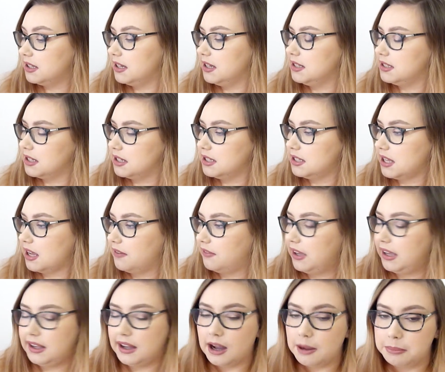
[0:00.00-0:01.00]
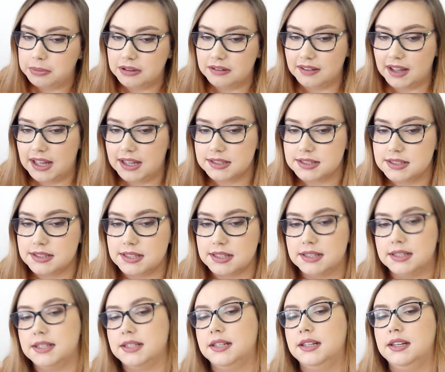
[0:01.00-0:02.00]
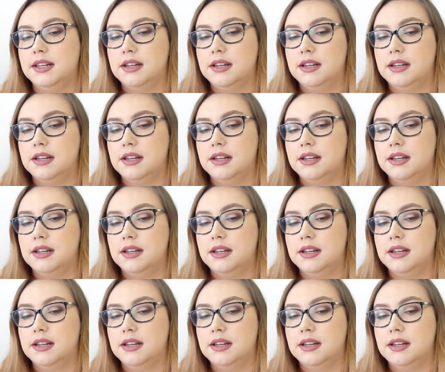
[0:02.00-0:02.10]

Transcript: It does have a couple of acids in it,